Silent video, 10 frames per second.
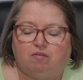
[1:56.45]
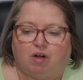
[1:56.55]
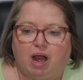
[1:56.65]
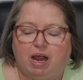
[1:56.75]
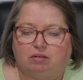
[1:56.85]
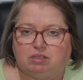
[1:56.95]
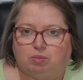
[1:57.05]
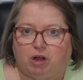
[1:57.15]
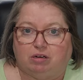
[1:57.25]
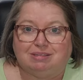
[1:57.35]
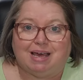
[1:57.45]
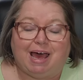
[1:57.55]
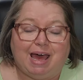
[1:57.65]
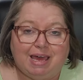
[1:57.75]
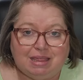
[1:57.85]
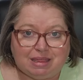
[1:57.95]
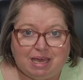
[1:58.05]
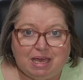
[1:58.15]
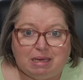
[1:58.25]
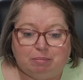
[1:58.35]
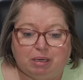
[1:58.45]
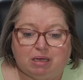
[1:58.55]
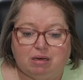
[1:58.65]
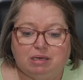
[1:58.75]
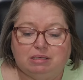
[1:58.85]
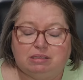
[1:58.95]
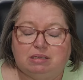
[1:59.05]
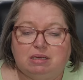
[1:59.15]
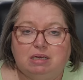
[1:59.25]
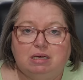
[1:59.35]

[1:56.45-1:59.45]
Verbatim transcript: for housewares. I hate that because